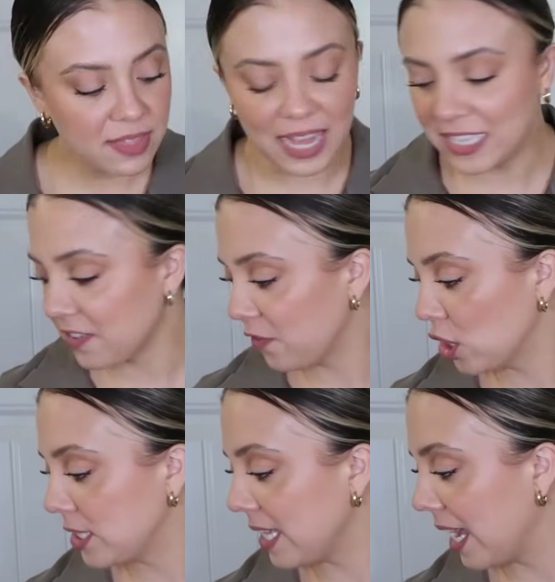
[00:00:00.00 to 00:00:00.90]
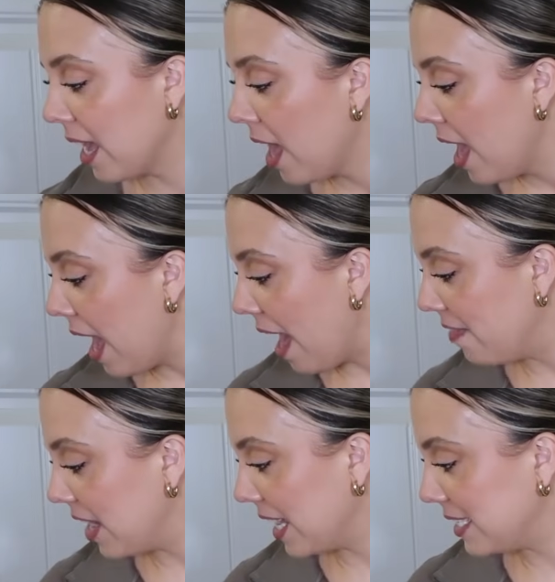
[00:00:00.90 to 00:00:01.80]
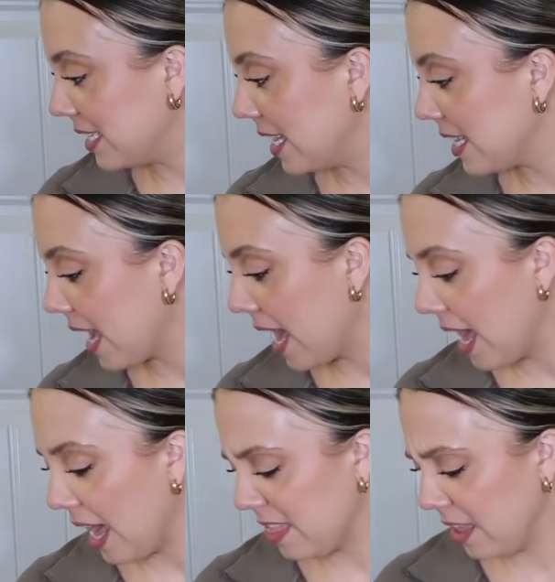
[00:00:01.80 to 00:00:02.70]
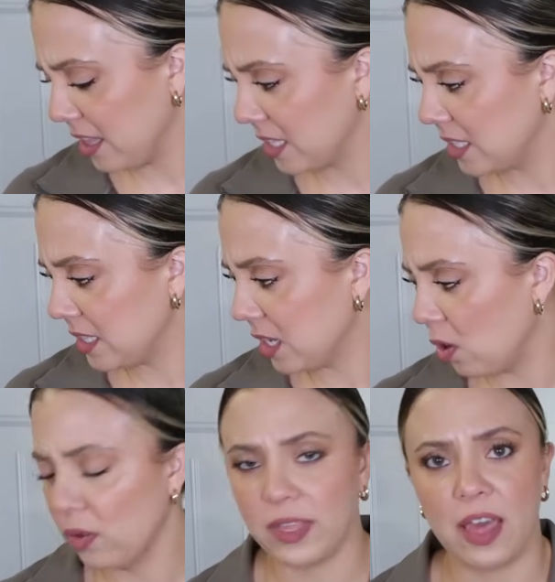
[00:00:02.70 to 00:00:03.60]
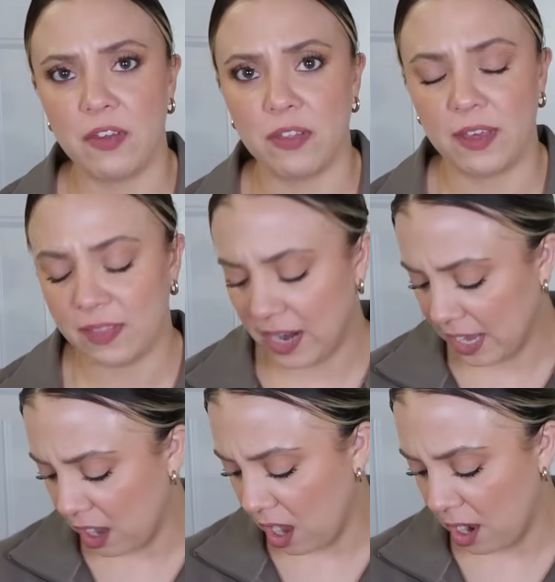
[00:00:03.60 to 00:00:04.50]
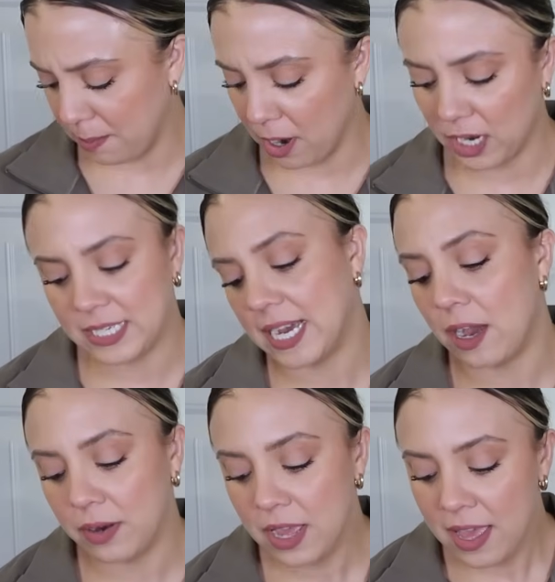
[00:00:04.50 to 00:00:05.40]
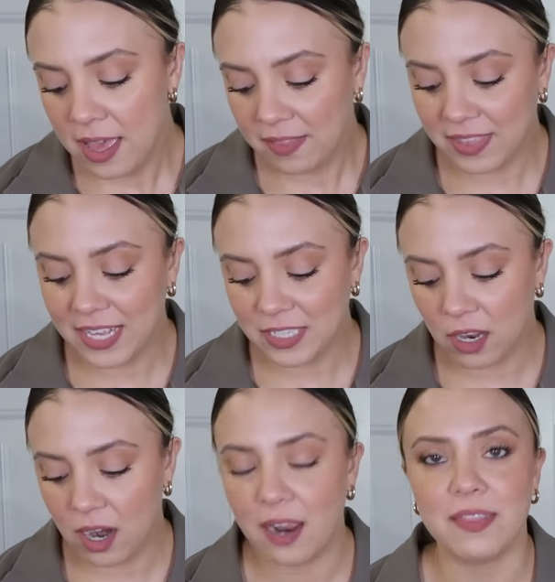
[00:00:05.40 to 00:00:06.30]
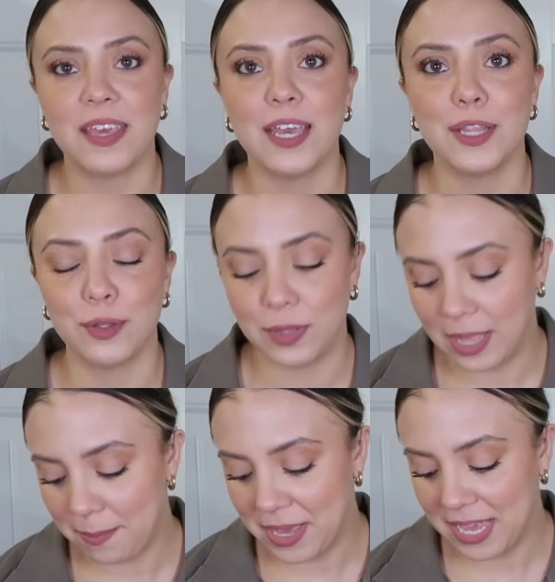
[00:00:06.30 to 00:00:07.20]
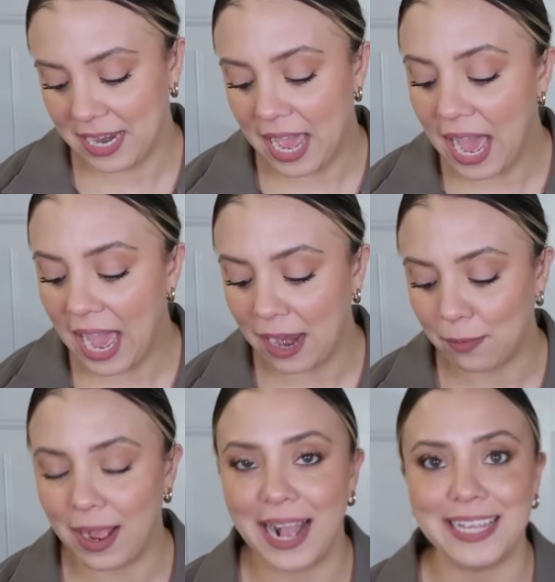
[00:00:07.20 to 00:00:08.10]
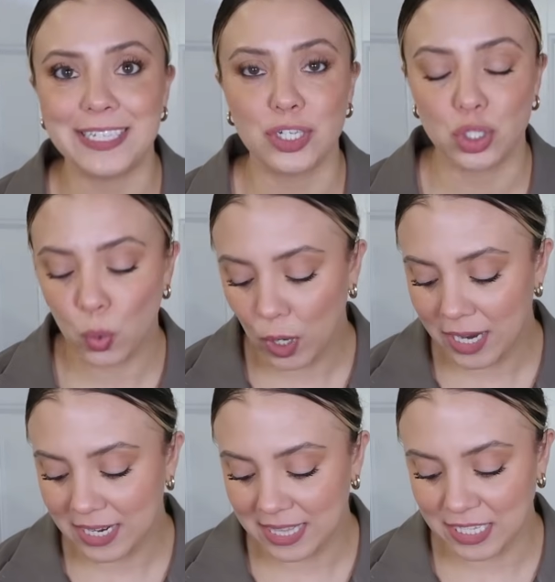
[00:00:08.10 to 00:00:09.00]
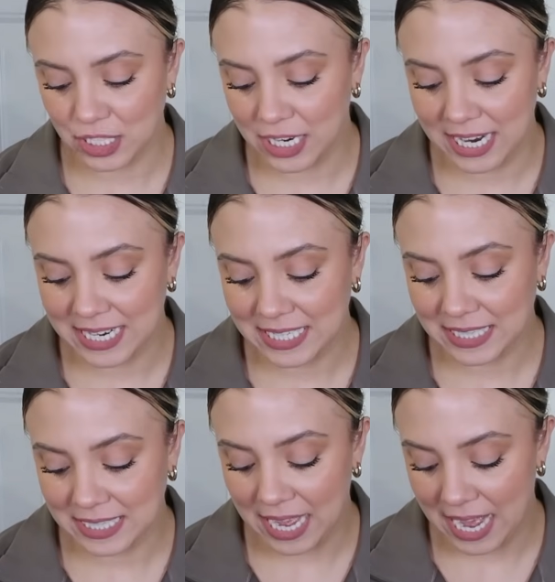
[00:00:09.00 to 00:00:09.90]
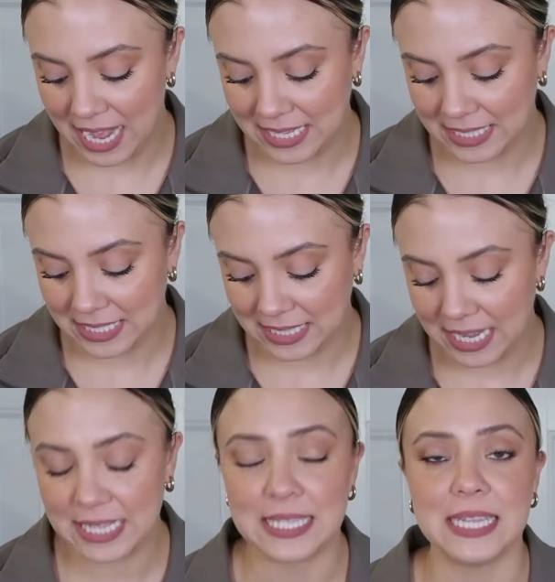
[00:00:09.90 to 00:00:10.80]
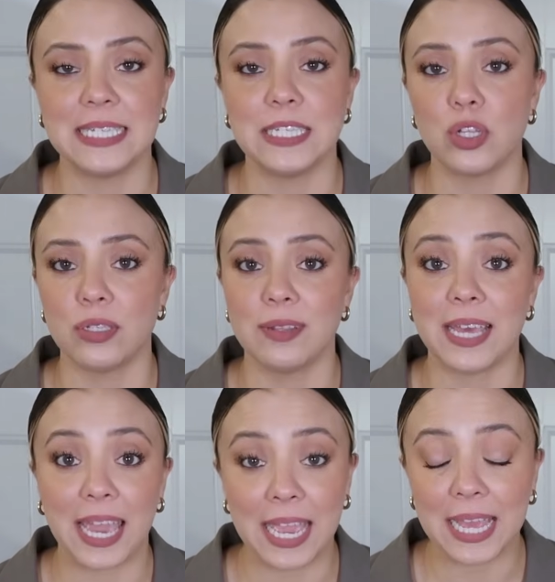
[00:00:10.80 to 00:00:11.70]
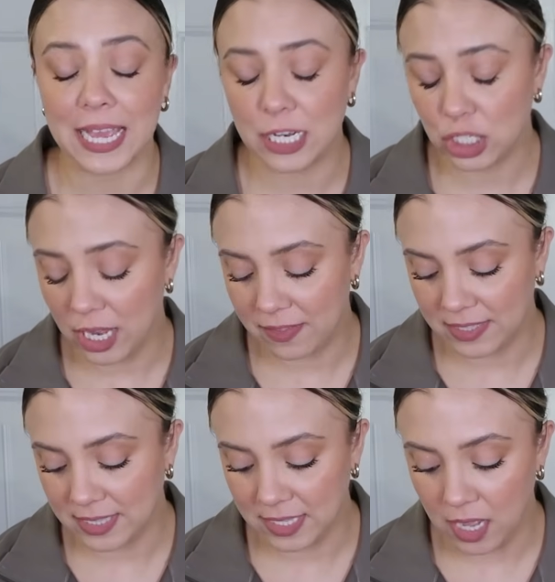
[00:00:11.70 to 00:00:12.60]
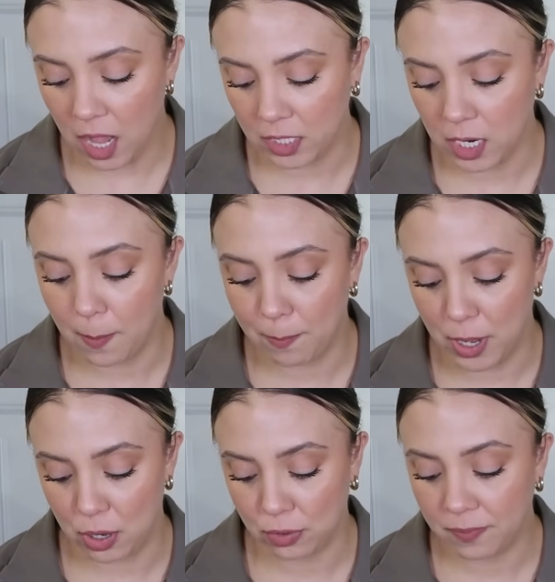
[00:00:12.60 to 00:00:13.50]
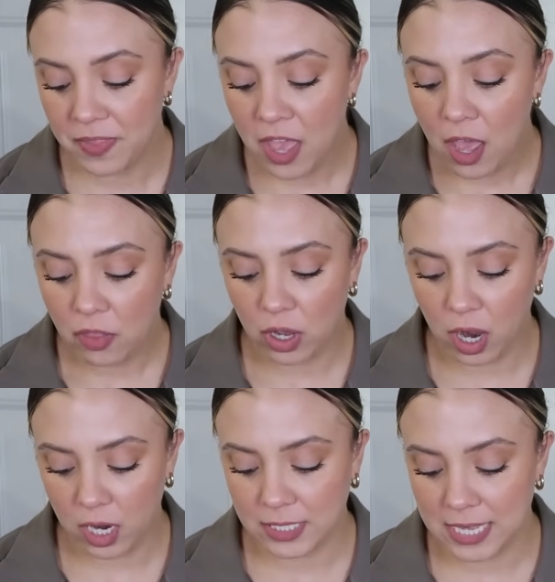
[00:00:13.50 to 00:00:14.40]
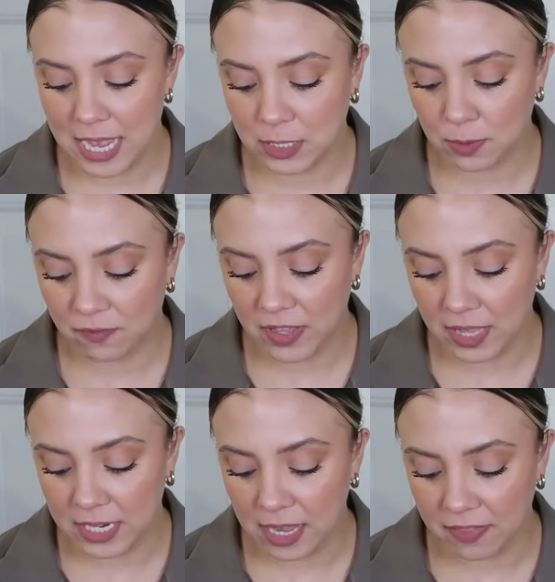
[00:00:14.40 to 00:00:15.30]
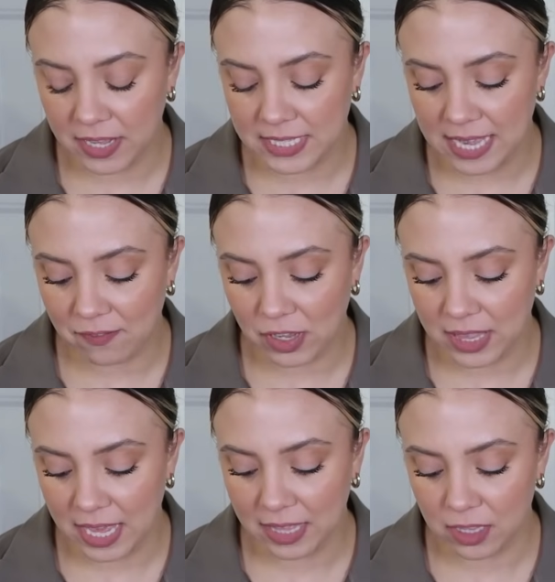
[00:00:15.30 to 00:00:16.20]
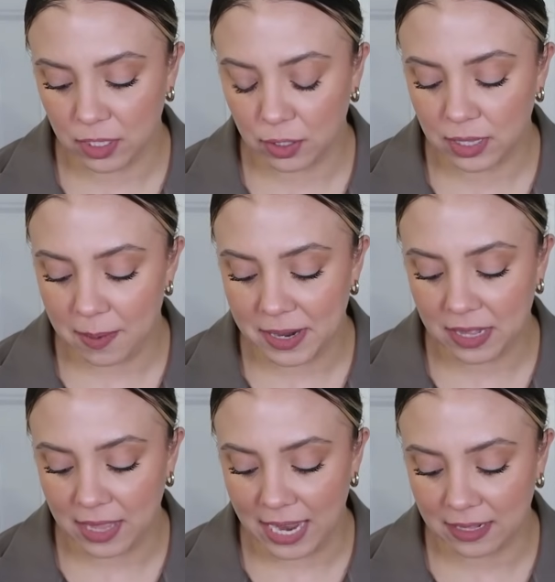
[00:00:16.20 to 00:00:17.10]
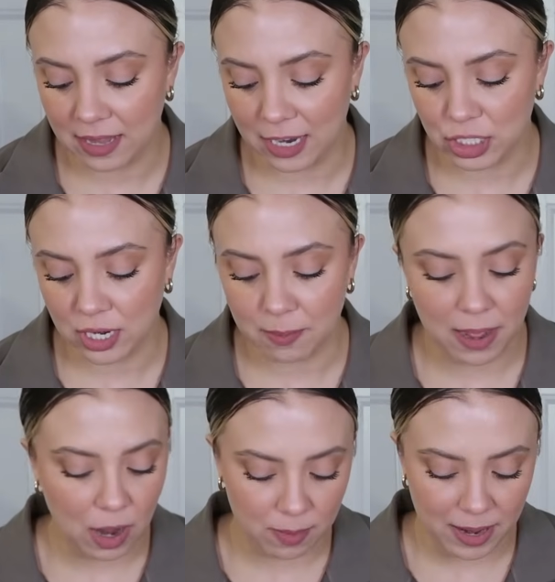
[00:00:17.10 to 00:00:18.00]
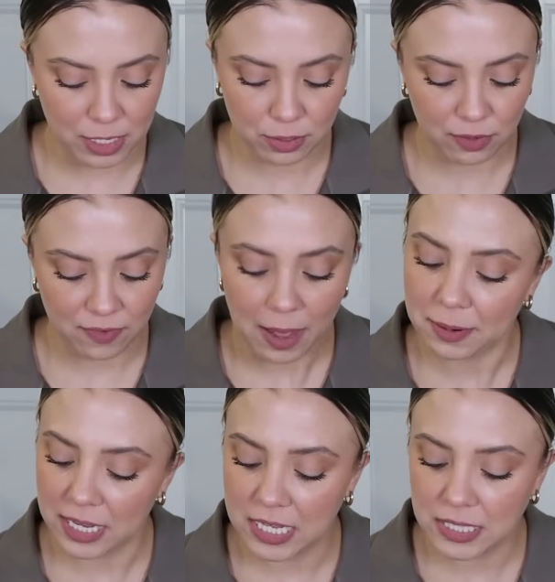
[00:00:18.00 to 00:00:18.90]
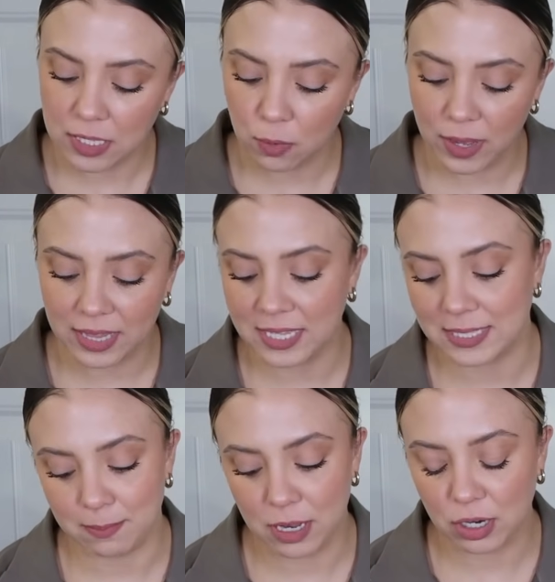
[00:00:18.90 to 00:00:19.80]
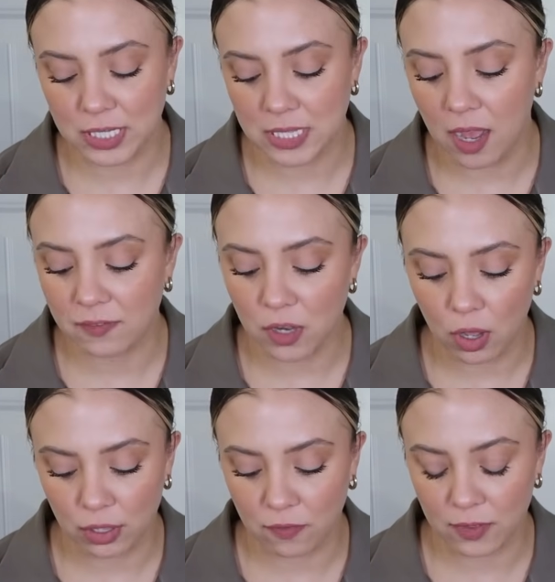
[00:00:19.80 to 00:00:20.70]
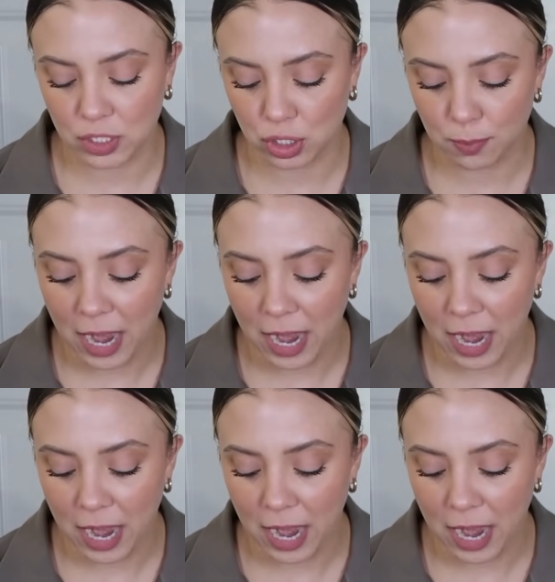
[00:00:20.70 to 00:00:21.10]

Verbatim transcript: that's the first thing. And then I did get, I think this is the only other thing that I got on markdown. These are the Lululemon High Rise Short. These are in a size 6. This is also the 8 inch and this is in the color Bone. The card says, when feeling nothing is everything, the Lululemon Align collection powered by Nulu fabric is so weightless and buttery soft, all you feel is your